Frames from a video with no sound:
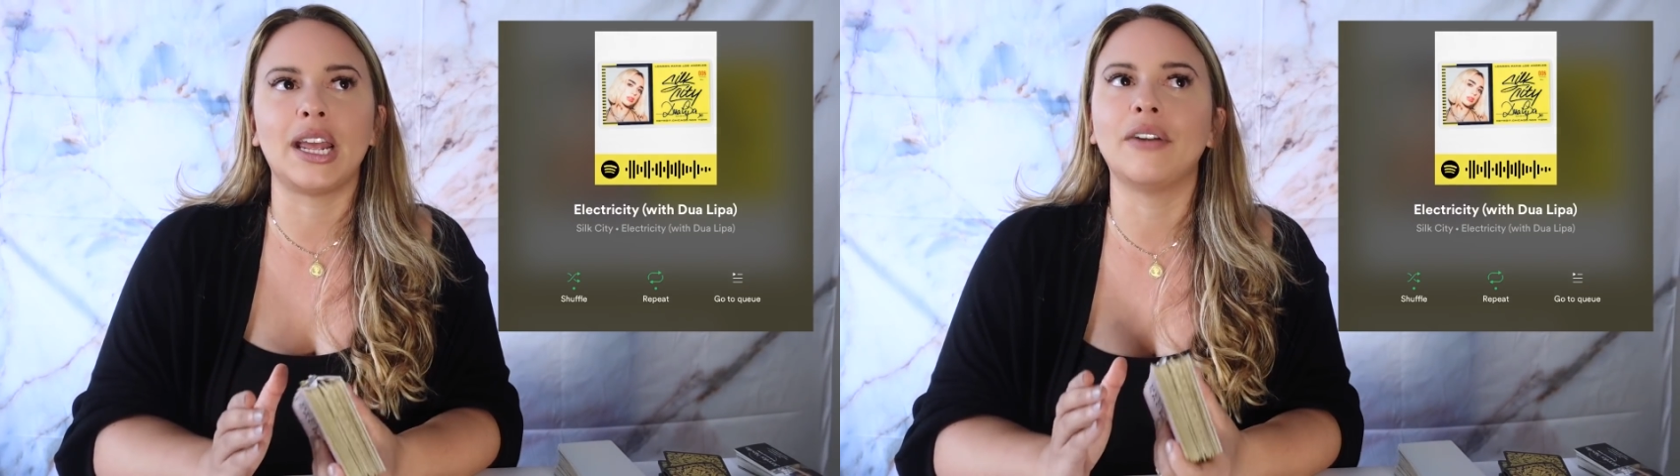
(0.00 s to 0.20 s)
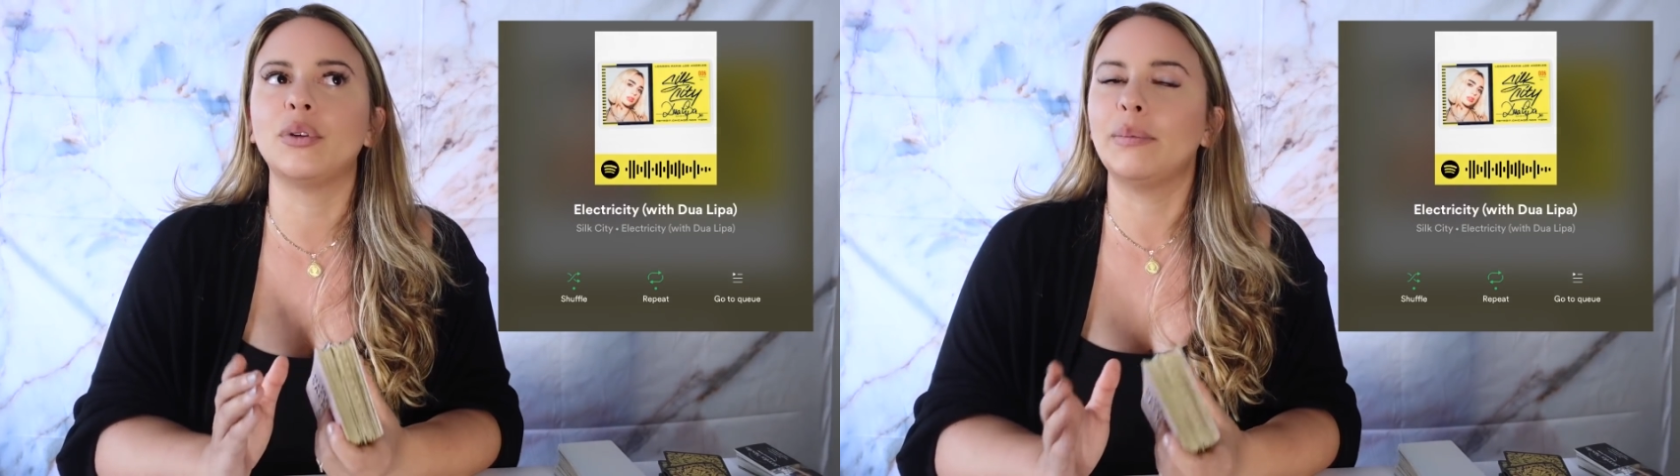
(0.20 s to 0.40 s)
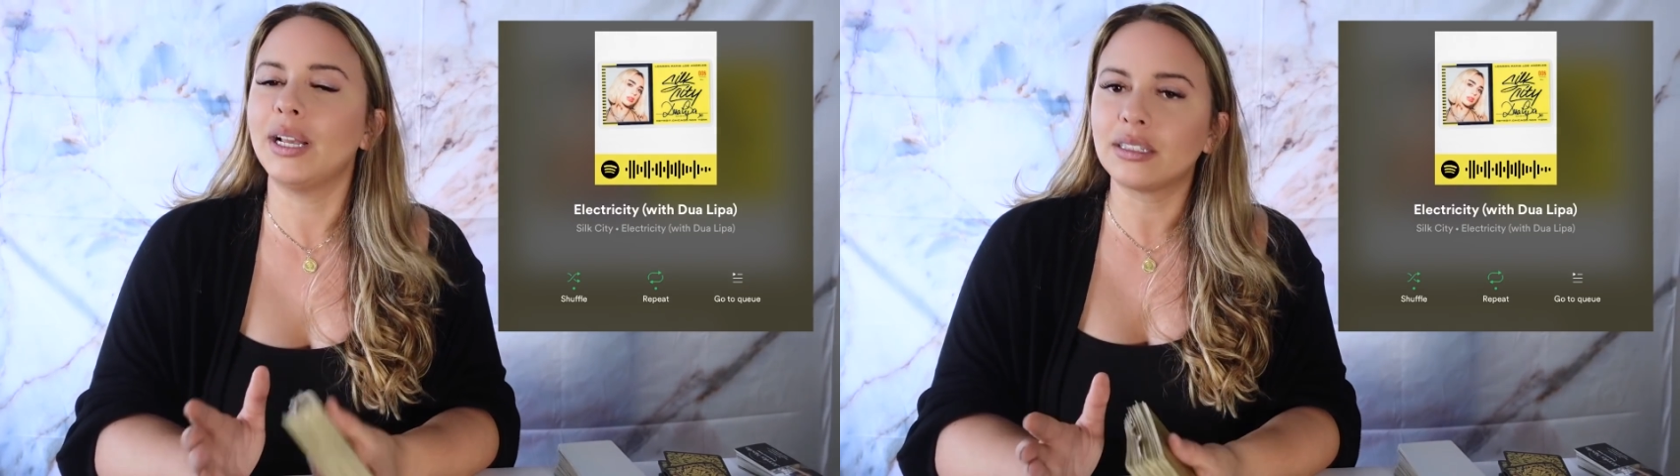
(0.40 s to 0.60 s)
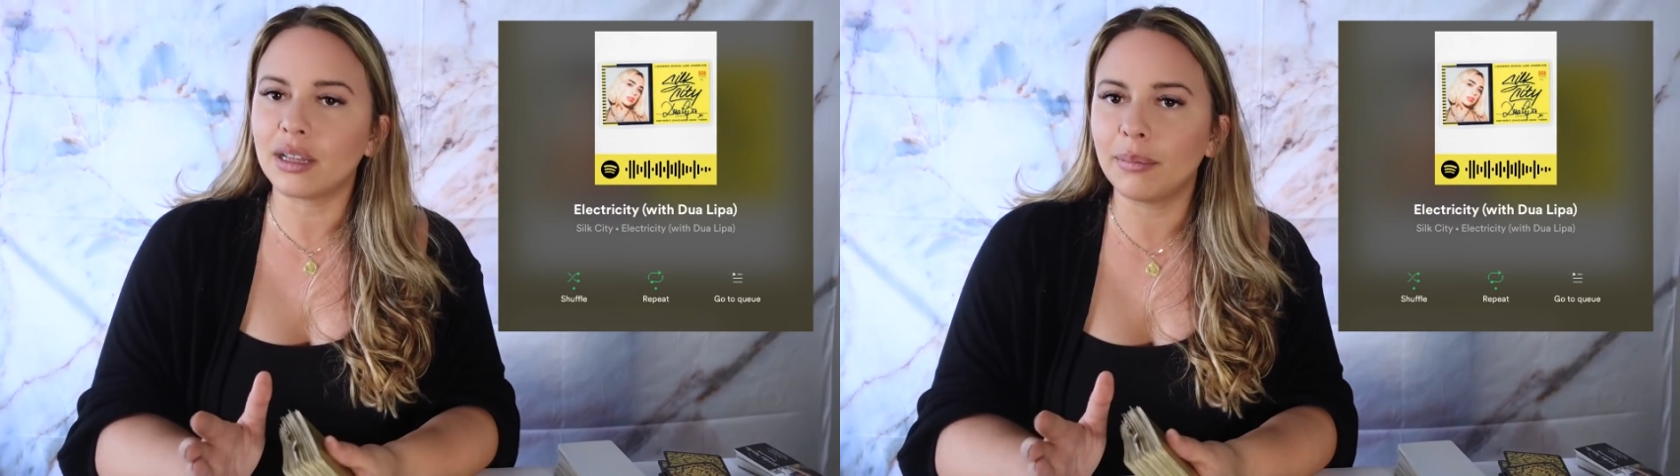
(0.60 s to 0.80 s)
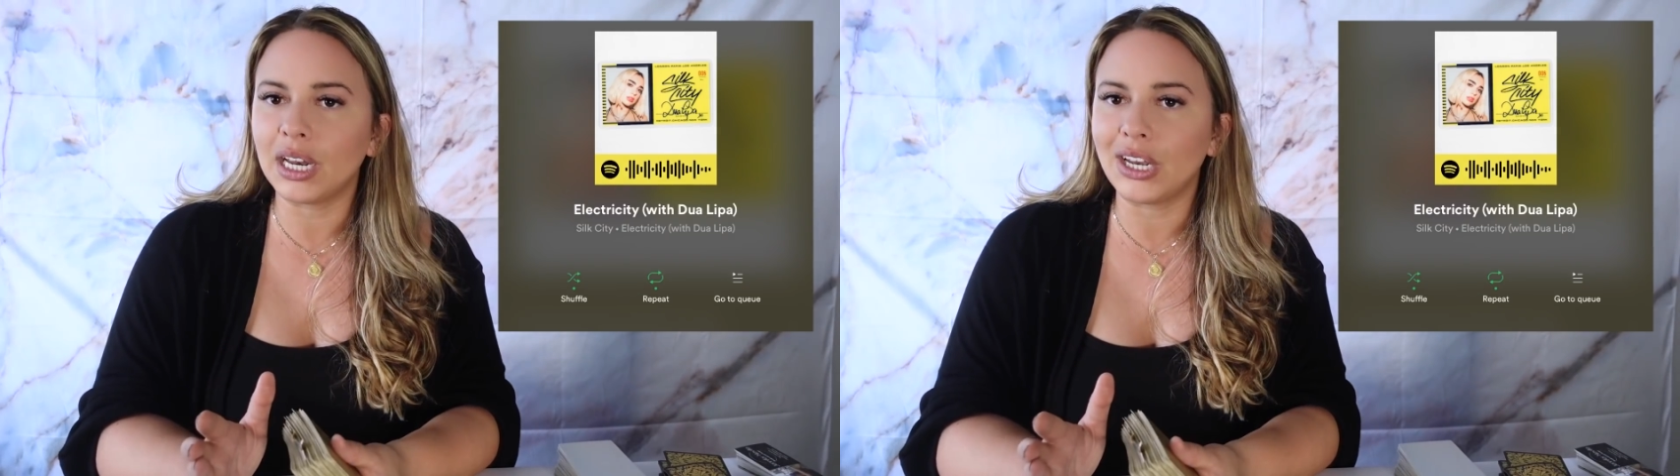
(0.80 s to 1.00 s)
Have we met
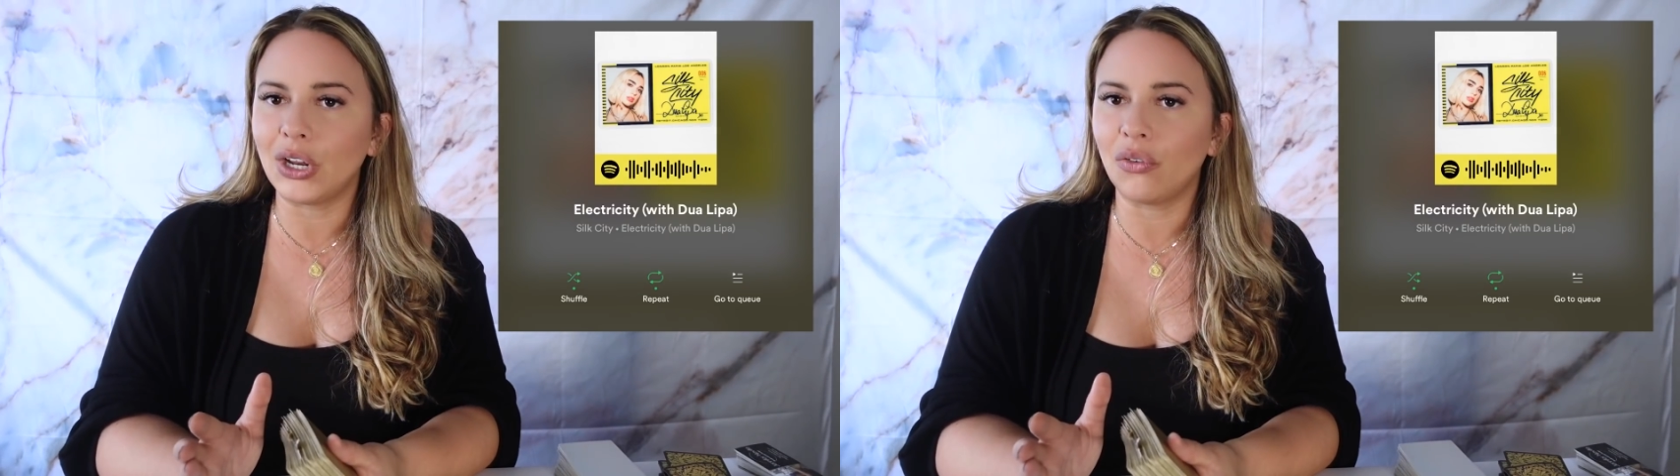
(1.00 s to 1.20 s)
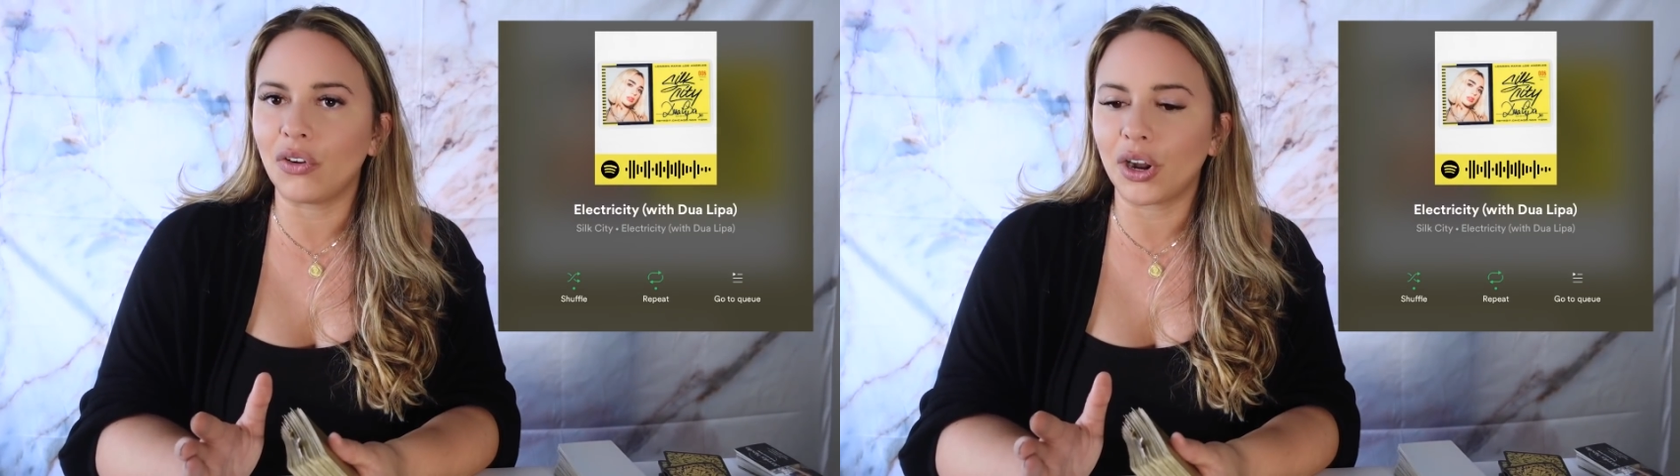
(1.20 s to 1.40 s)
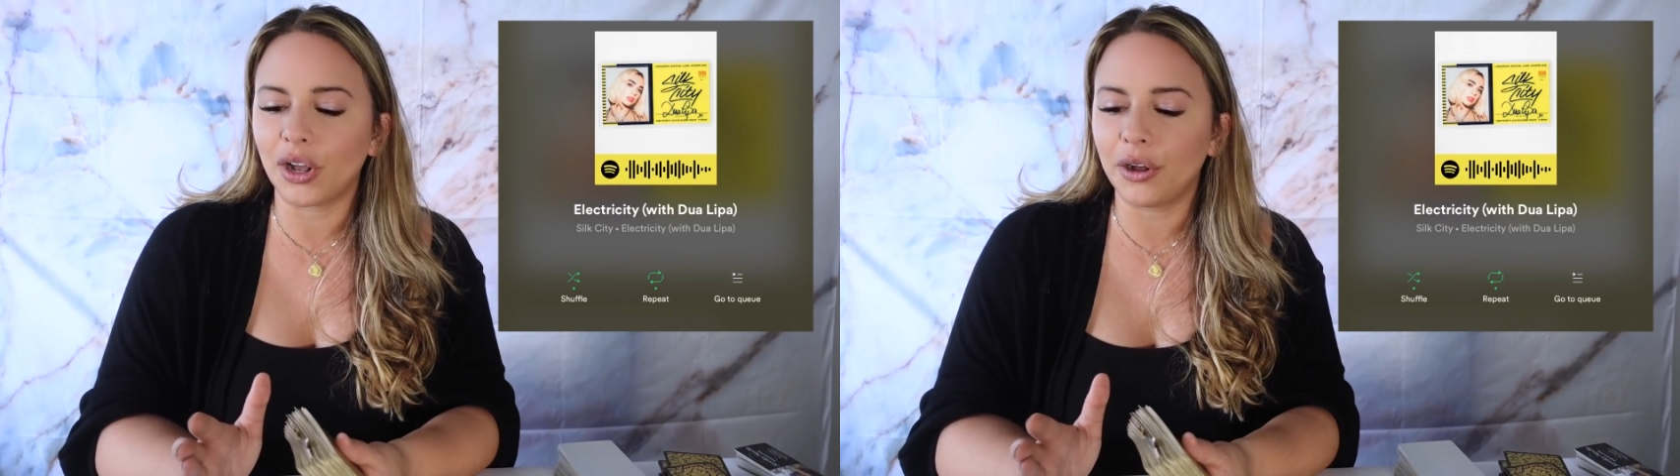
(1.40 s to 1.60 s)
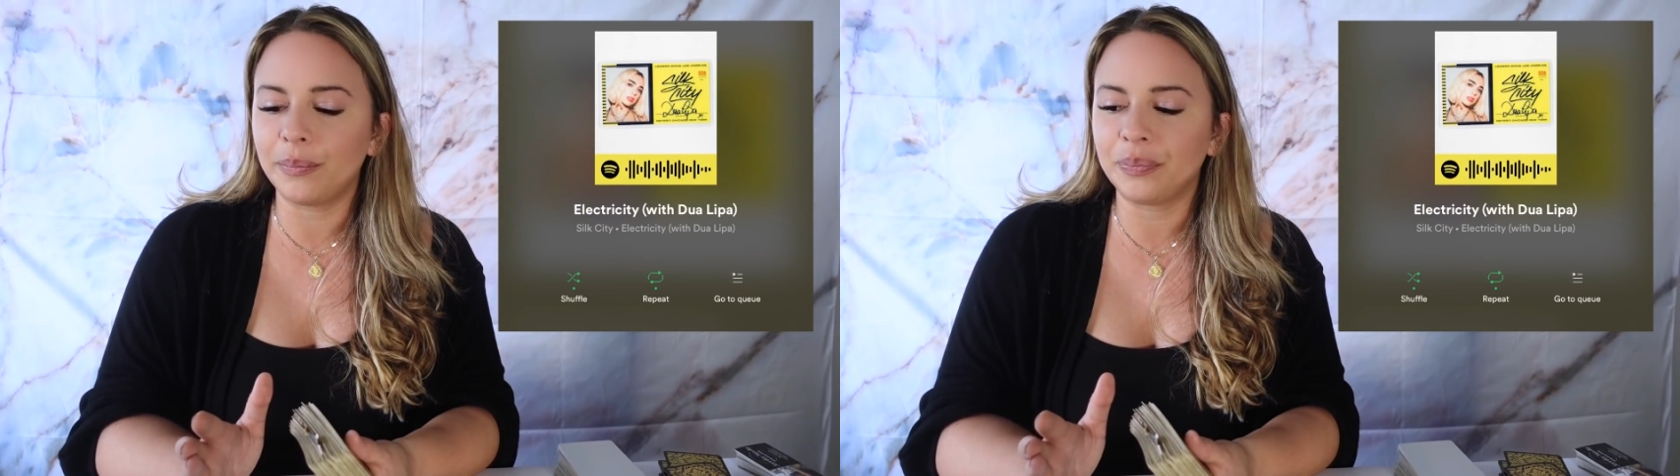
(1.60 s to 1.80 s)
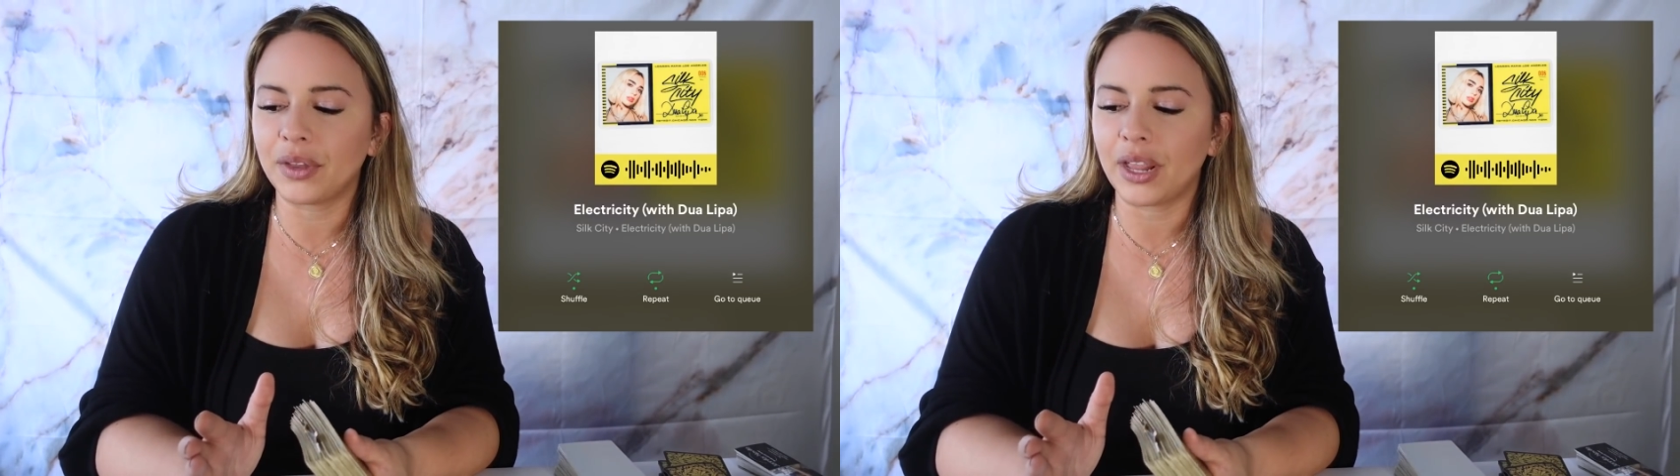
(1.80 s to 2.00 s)
somebody new, Virgo?